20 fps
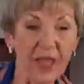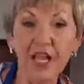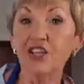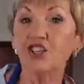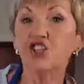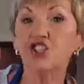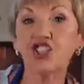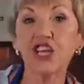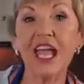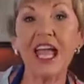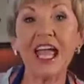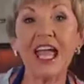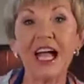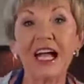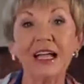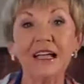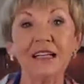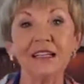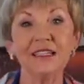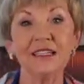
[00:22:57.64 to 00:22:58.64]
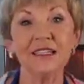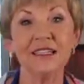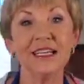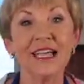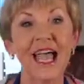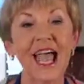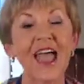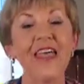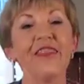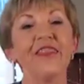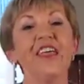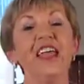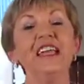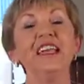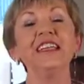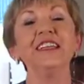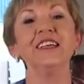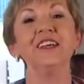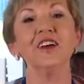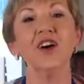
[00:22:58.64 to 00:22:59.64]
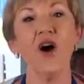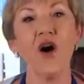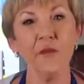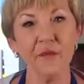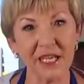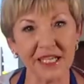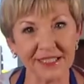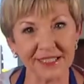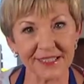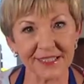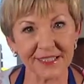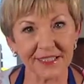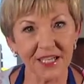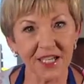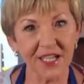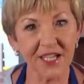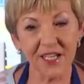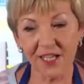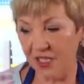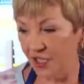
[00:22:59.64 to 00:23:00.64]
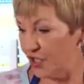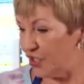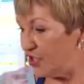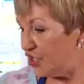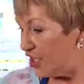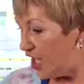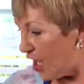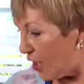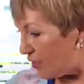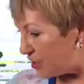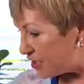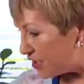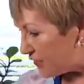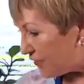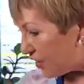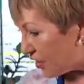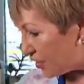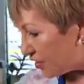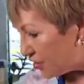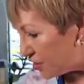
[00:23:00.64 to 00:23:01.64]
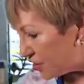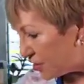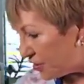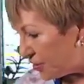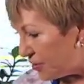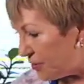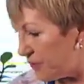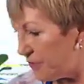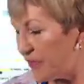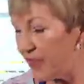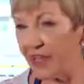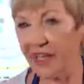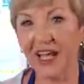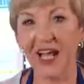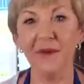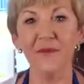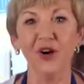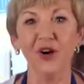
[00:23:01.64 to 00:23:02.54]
share, and then in the comments, you know what you've got to do. Come